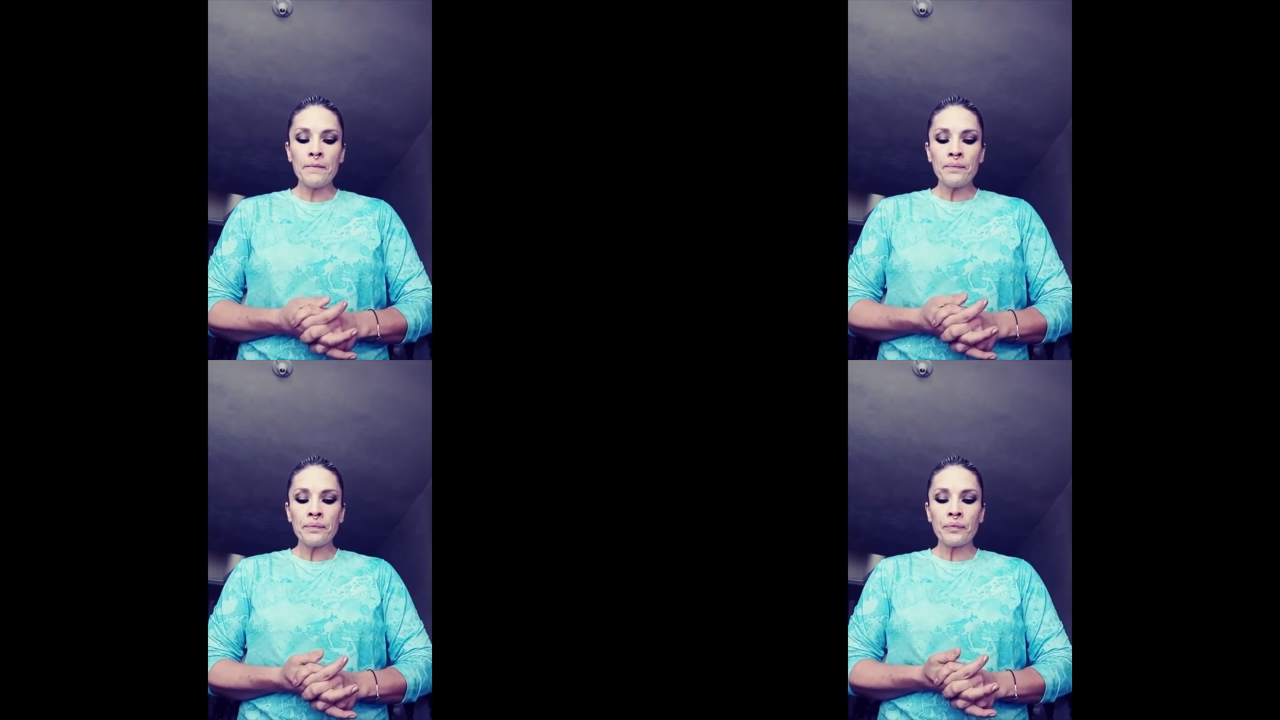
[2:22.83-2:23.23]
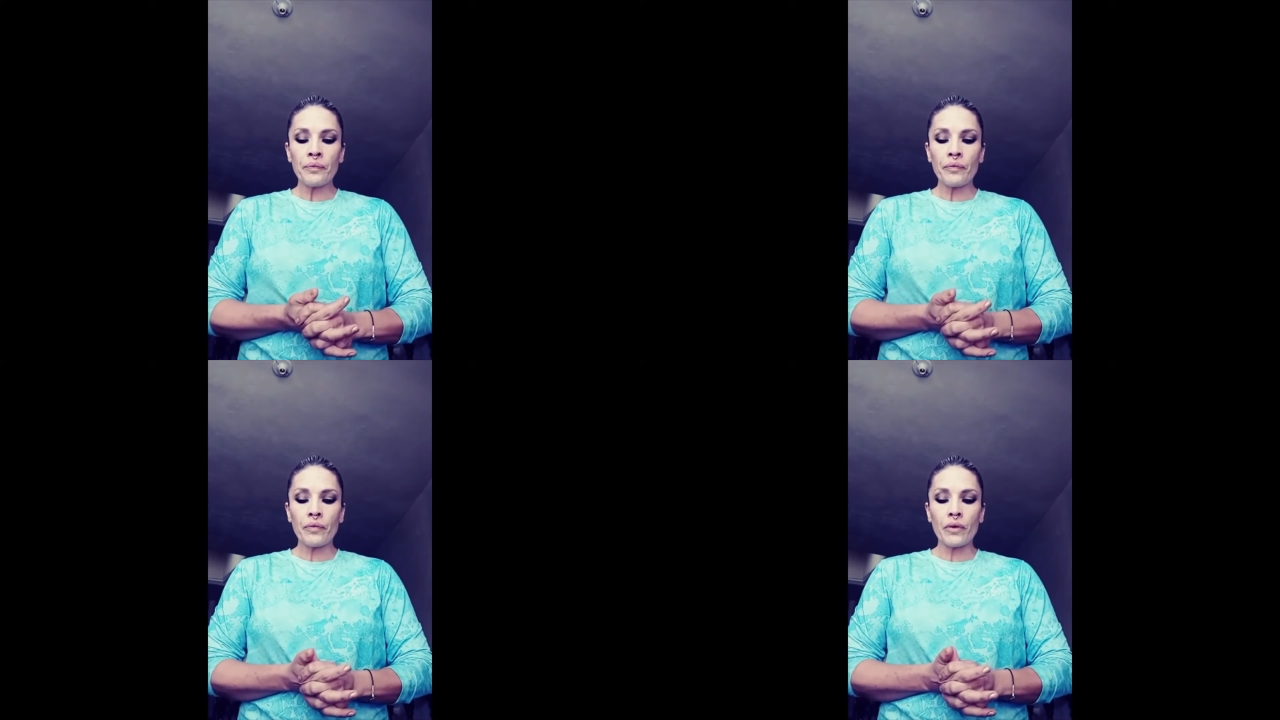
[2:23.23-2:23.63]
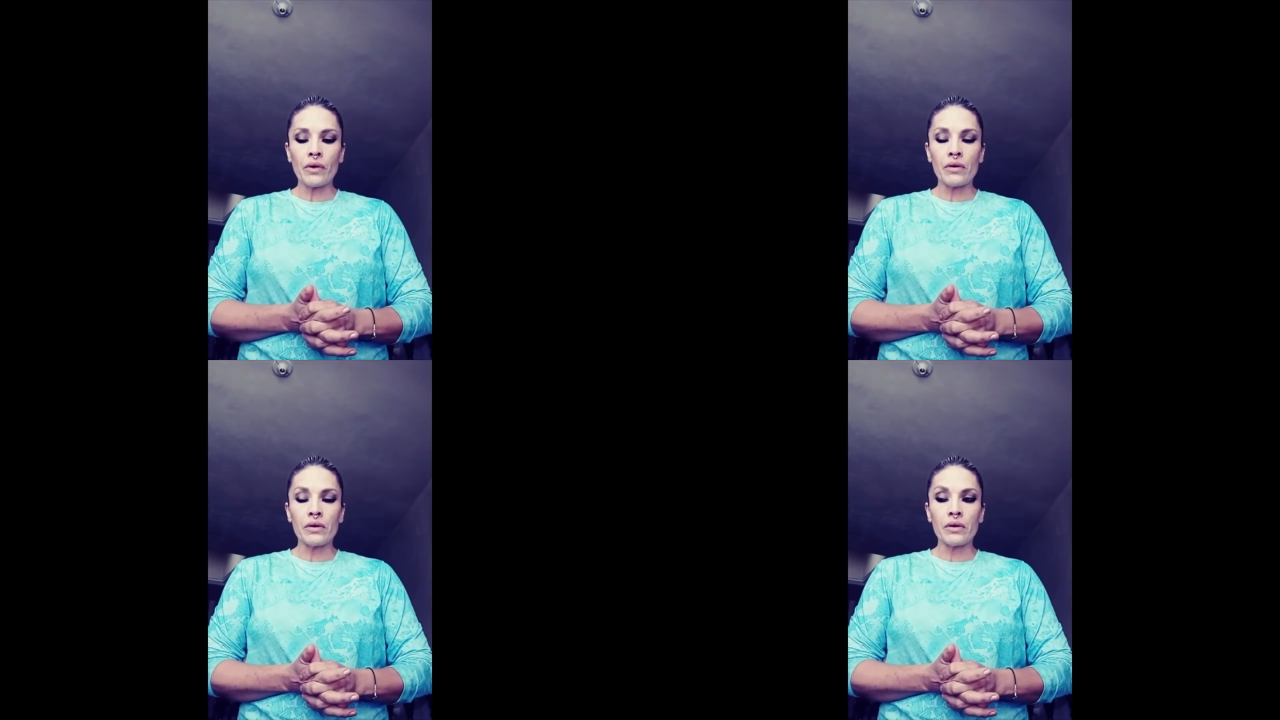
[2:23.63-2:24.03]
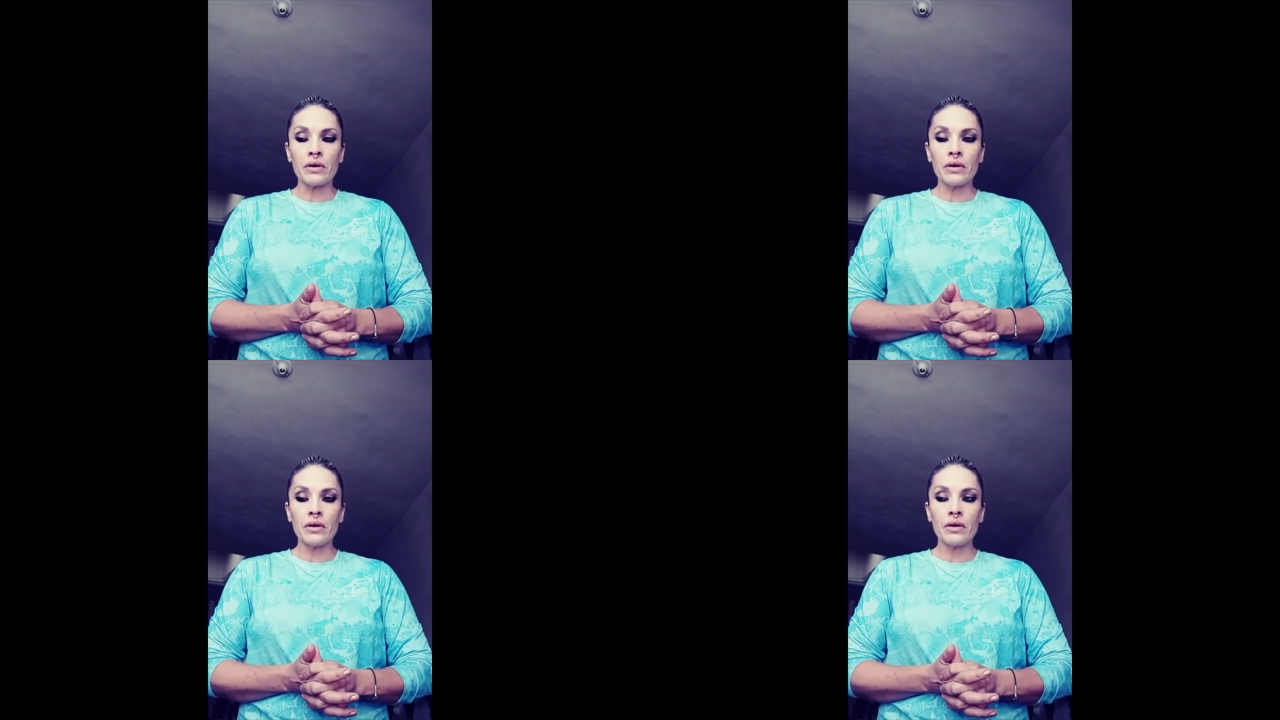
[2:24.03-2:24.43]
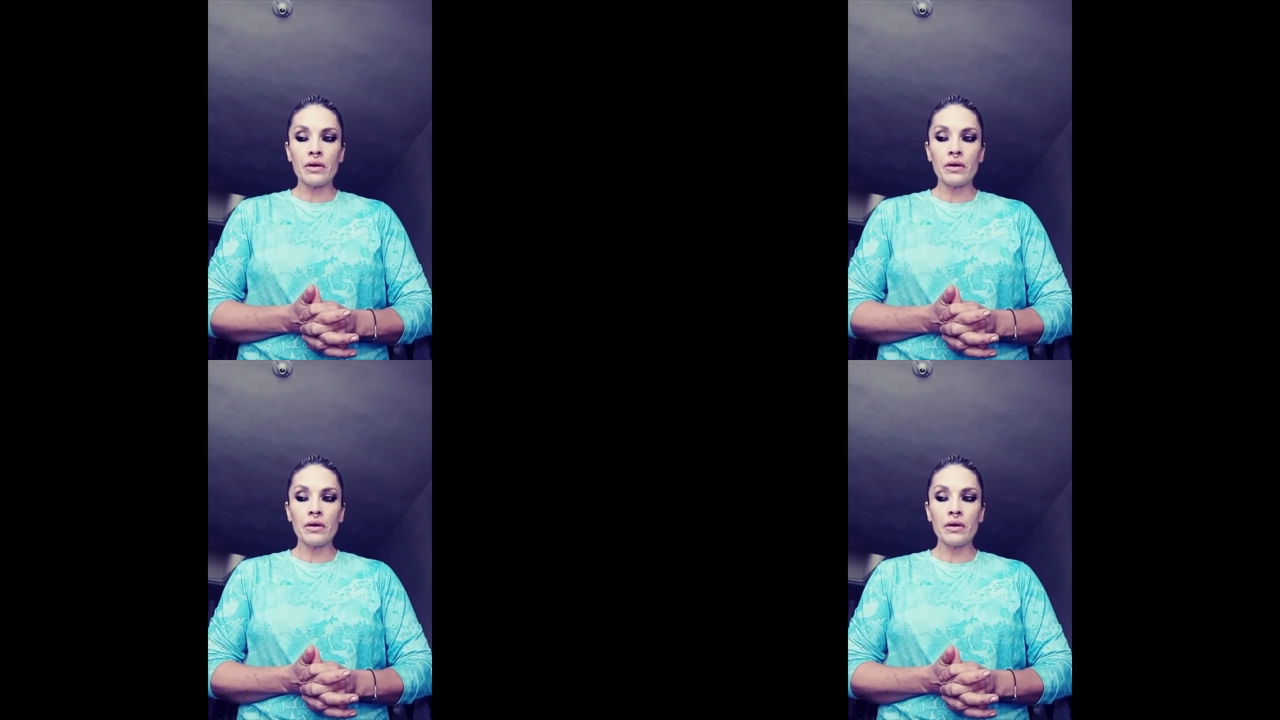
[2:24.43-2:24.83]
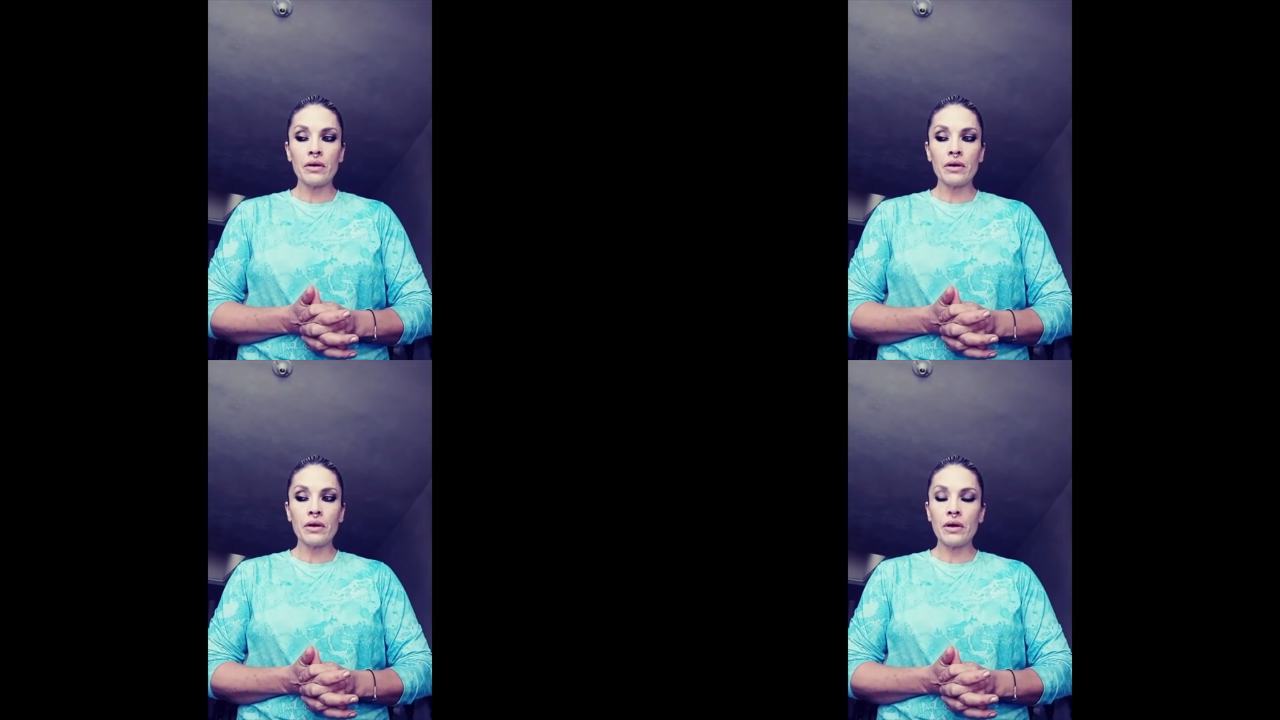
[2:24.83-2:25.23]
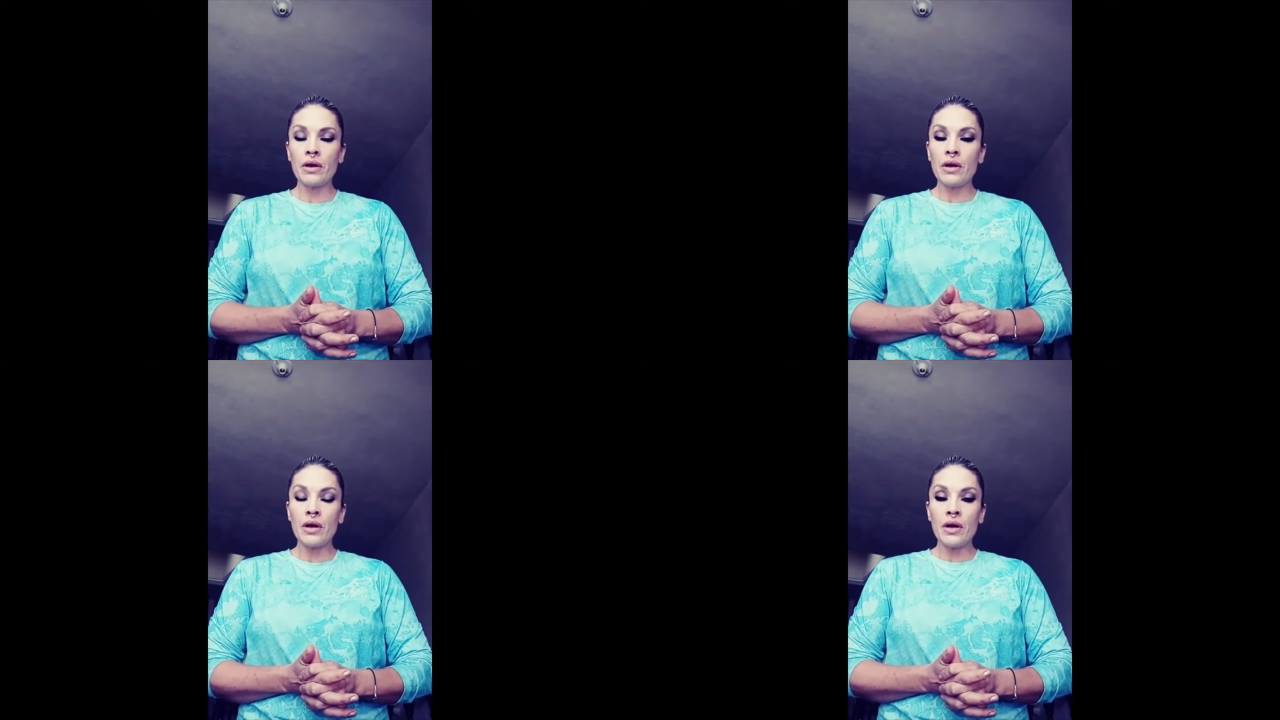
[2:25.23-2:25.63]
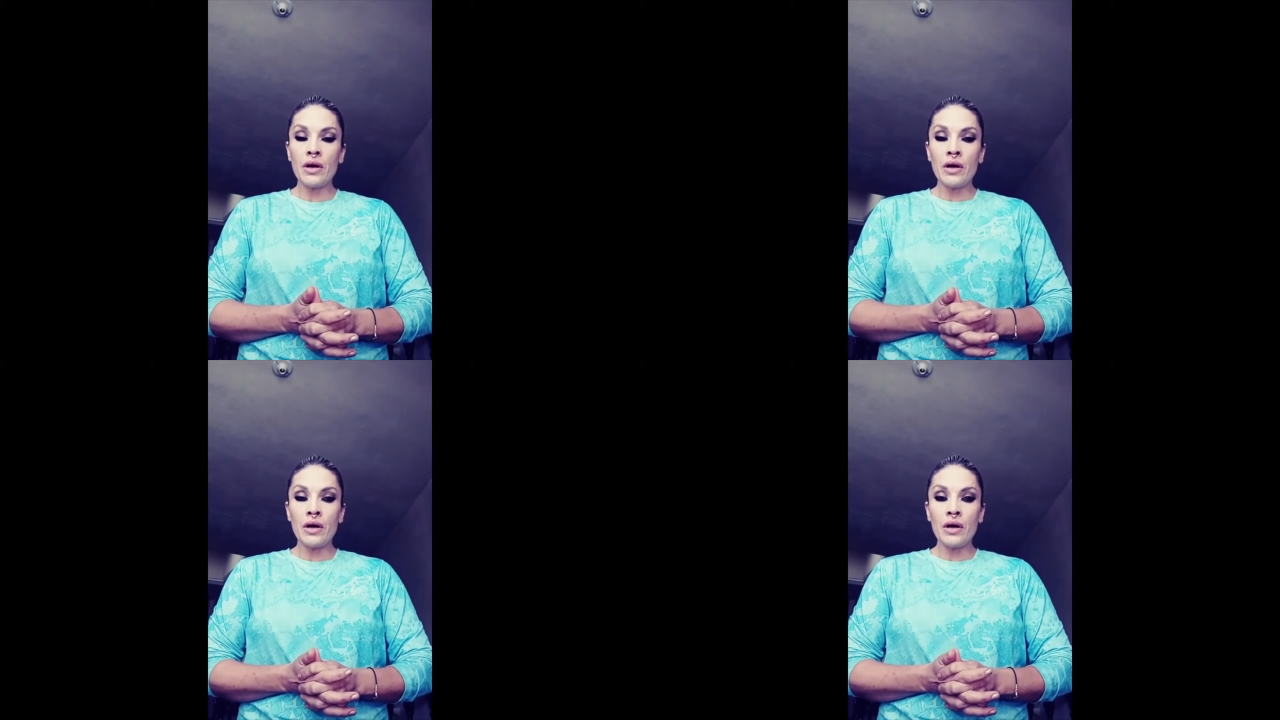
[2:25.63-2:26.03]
No one is speaking in this clip.